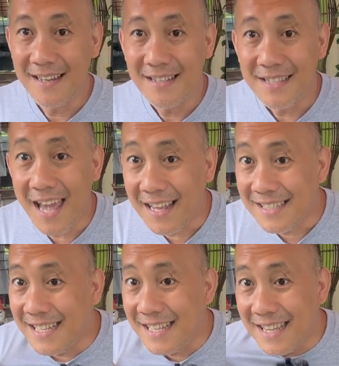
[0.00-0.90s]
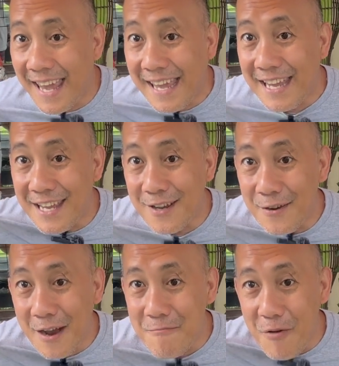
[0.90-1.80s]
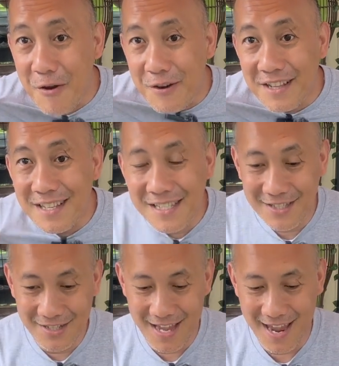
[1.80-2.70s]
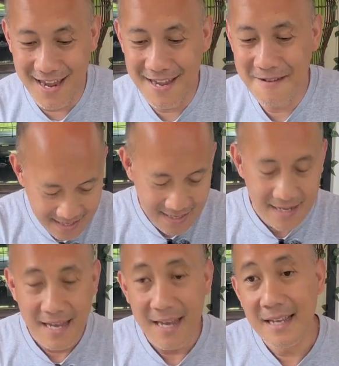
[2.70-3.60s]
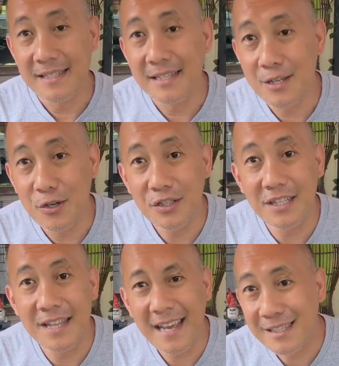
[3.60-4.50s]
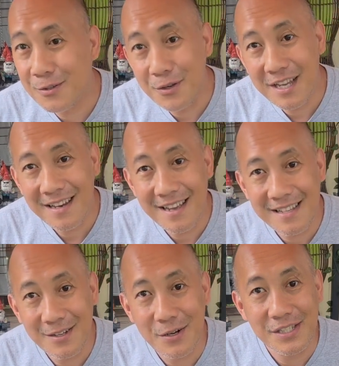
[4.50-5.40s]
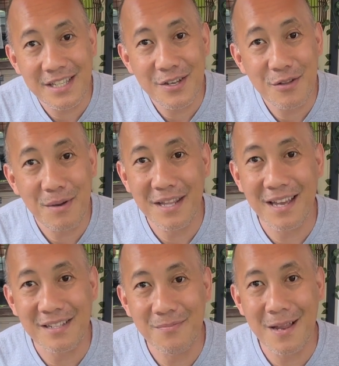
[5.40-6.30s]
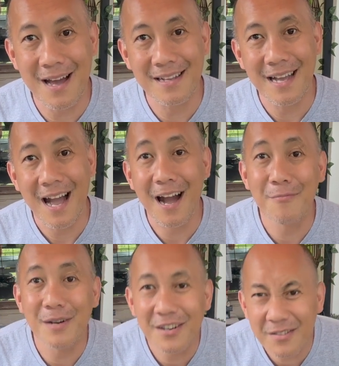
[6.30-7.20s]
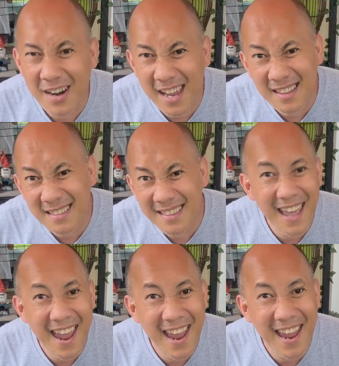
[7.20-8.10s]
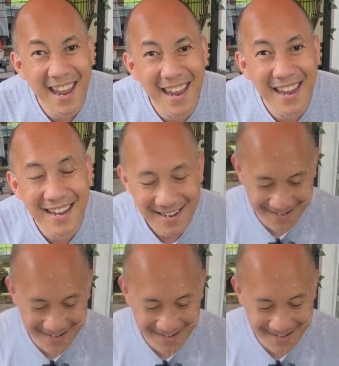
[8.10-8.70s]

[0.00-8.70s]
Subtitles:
Nancy, thank you. I'm wearing this today. And see you in the next cooking class or see you in my next vlog. Have a great day.